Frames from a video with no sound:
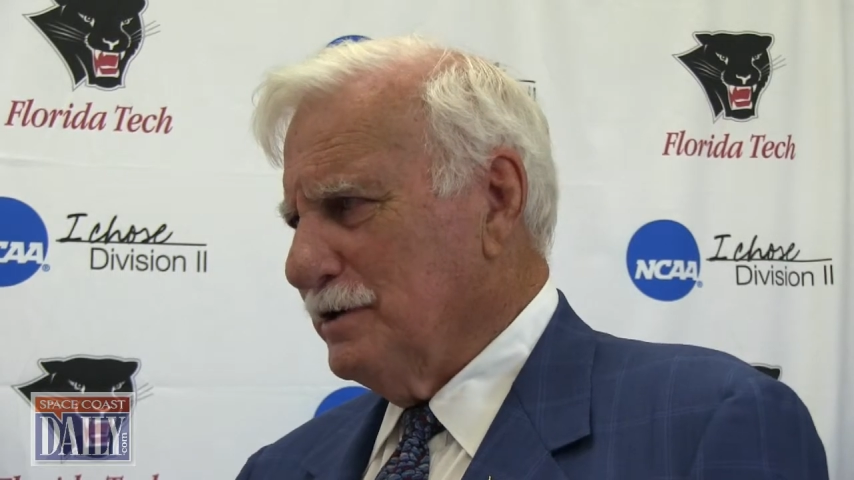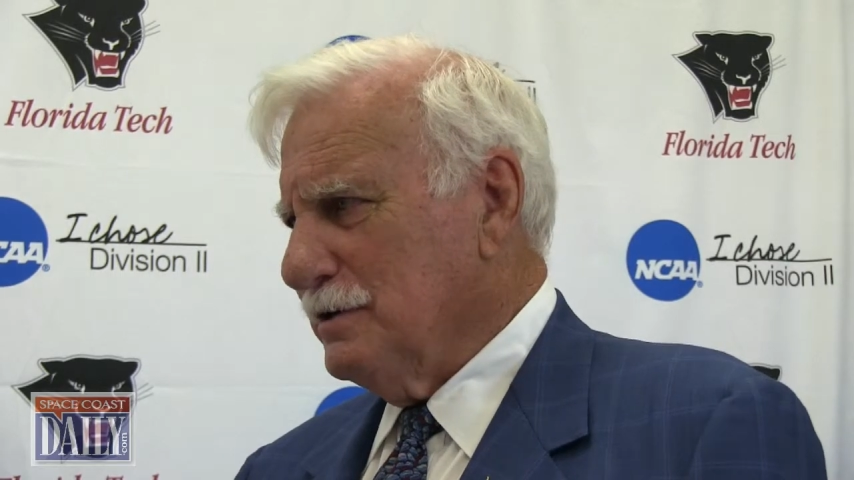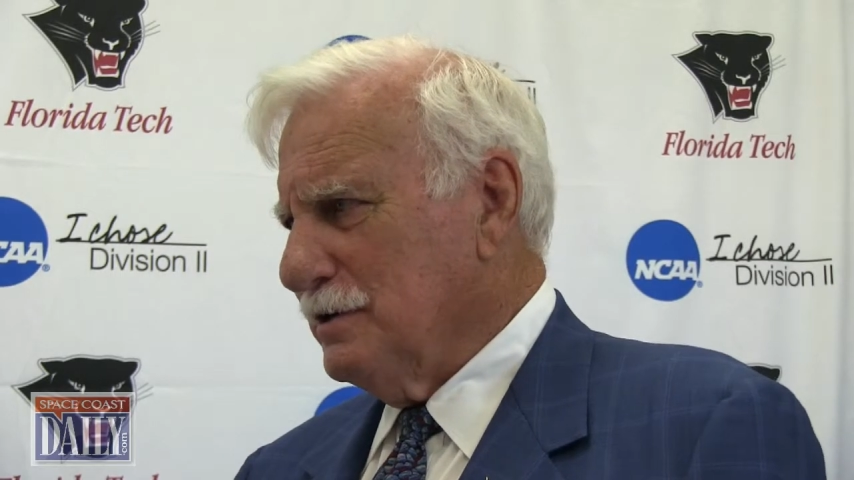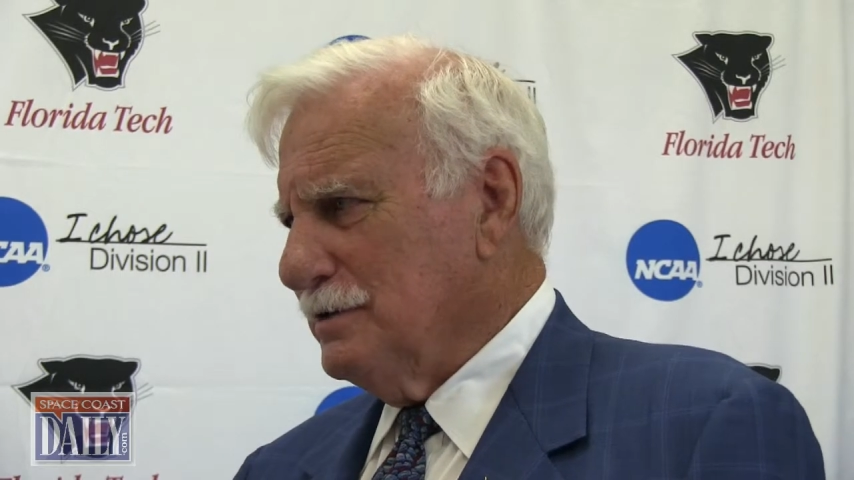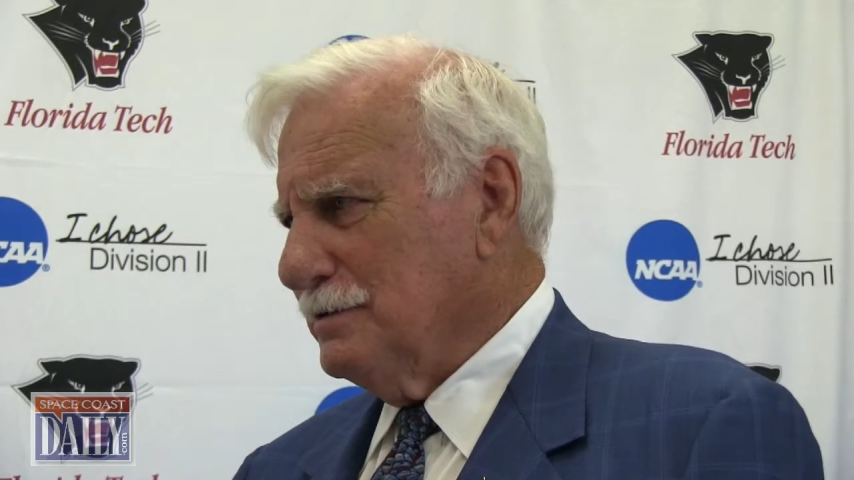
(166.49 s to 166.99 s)

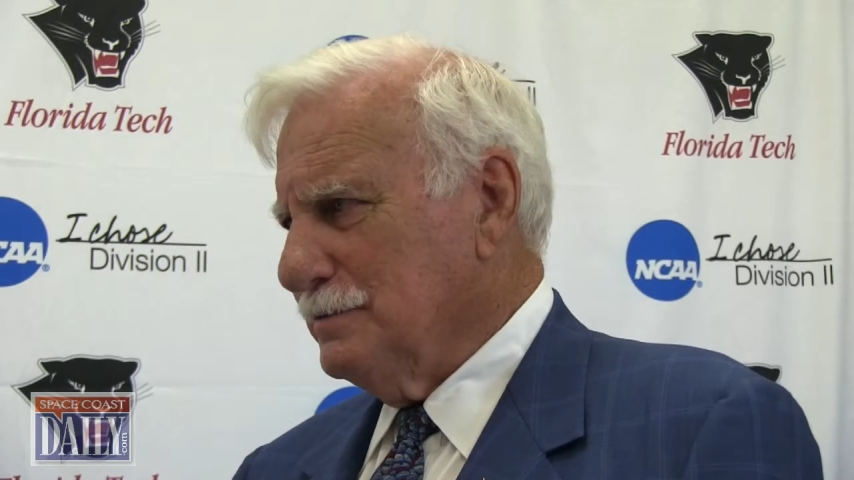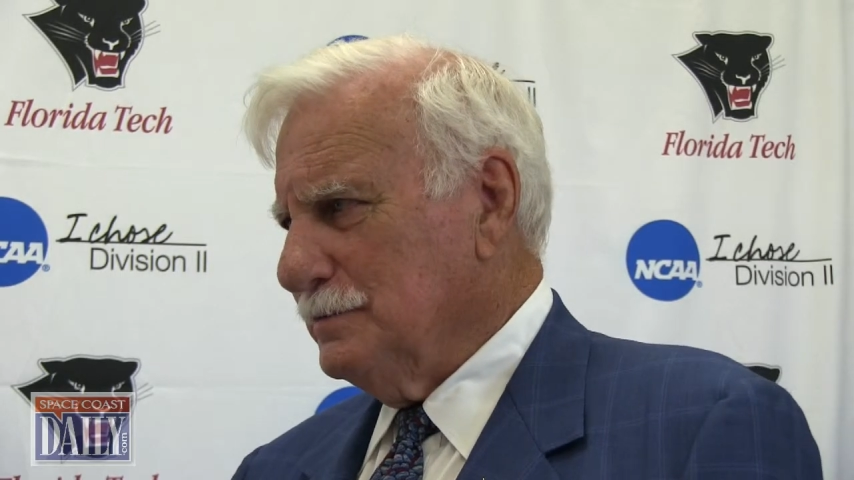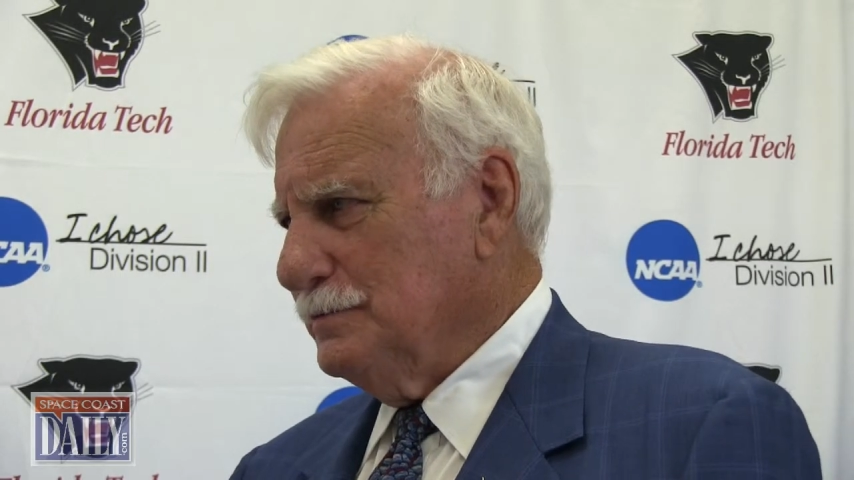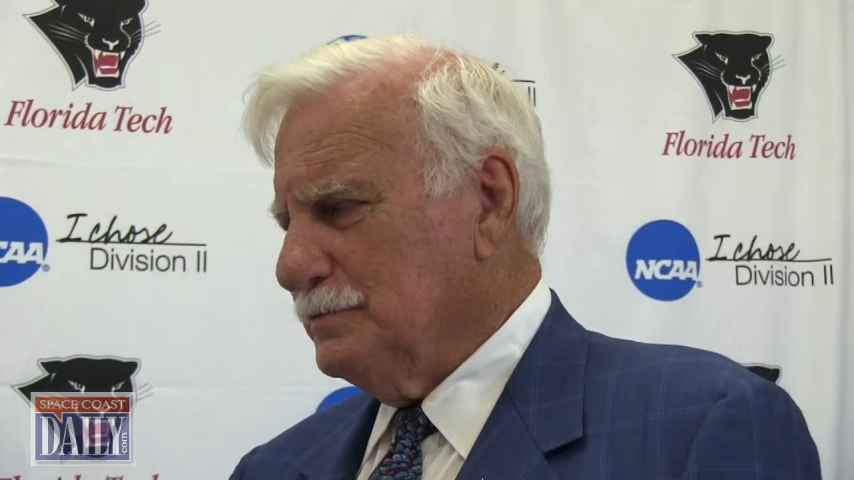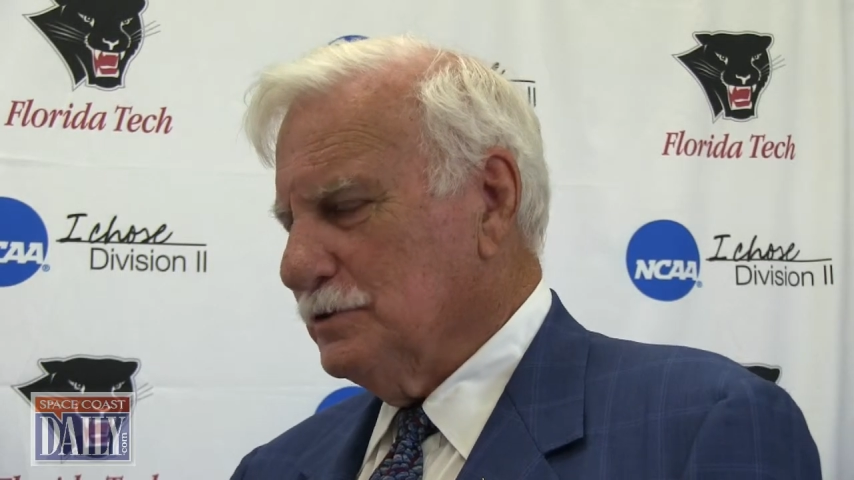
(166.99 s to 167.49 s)
and
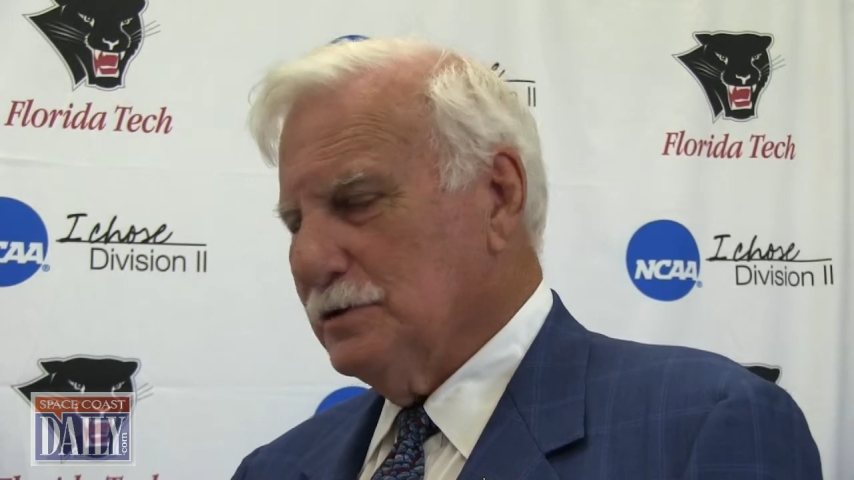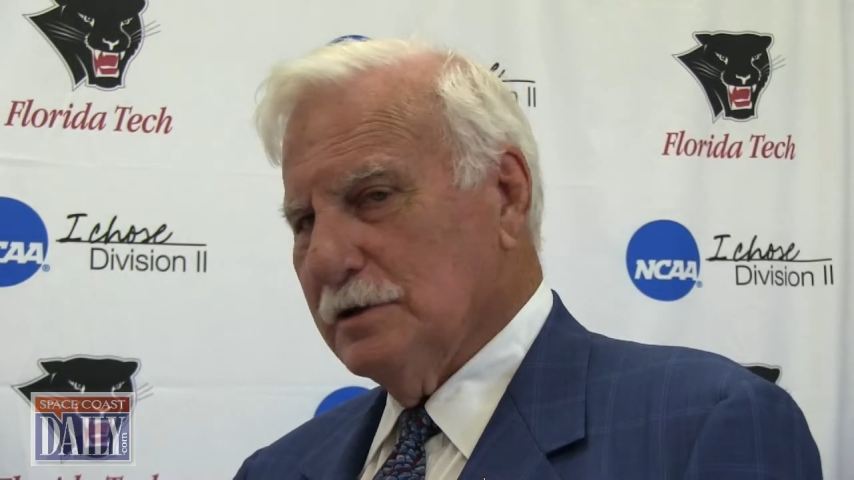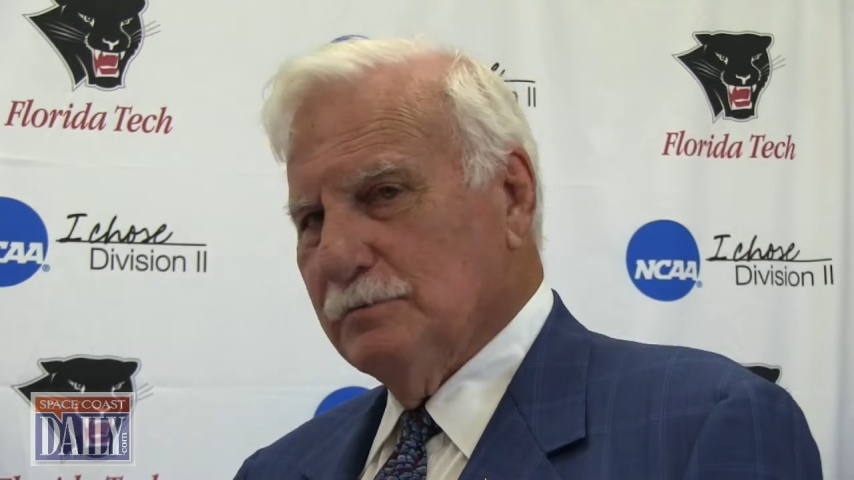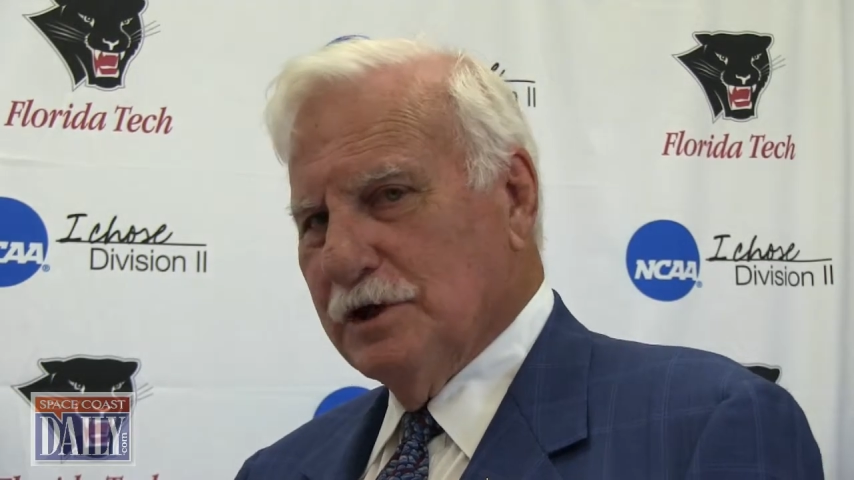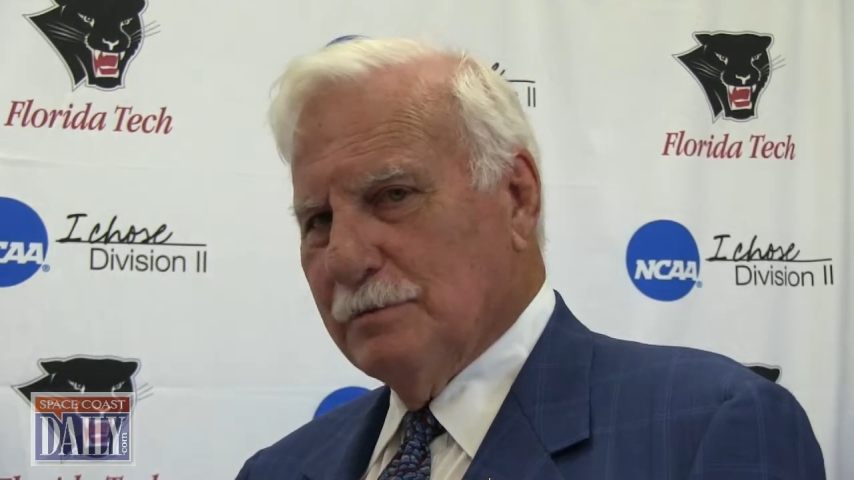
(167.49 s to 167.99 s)

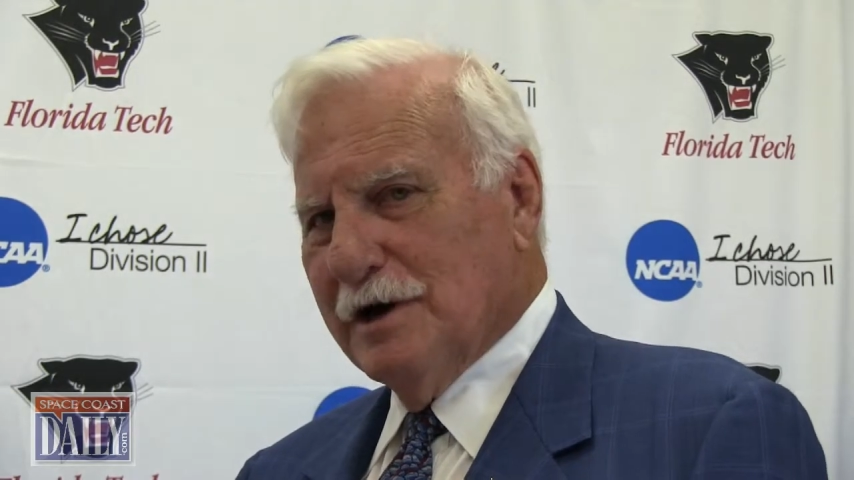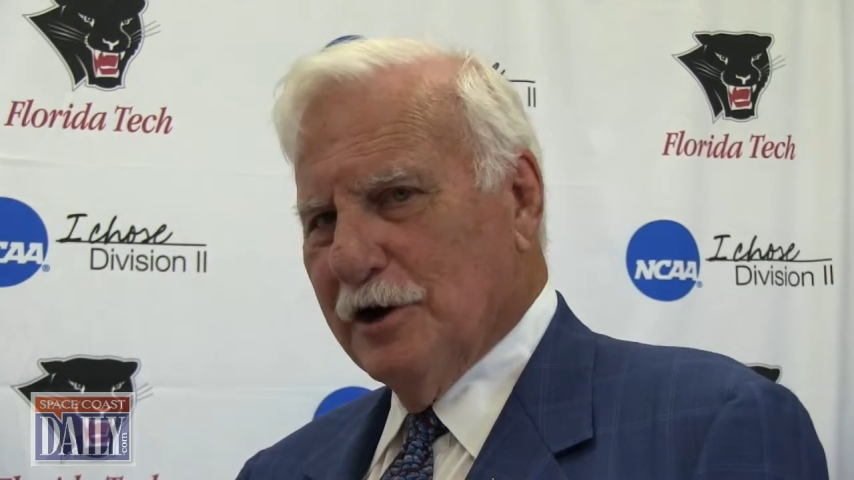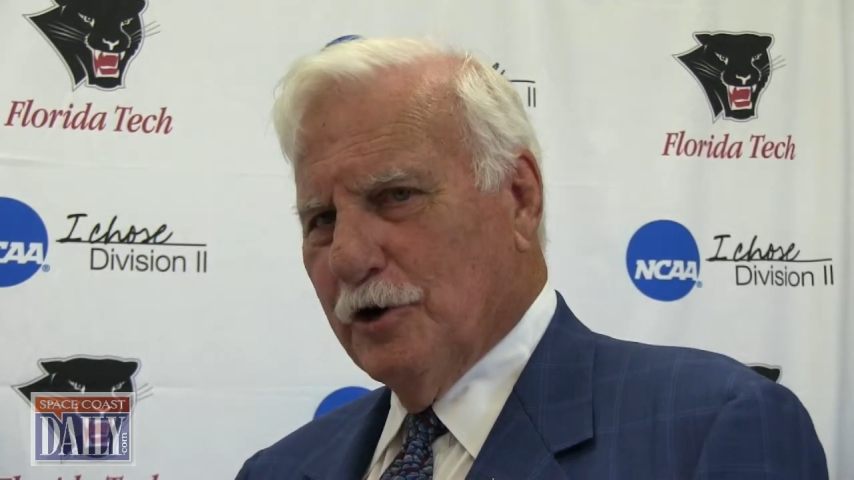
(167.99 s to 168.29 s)
be in my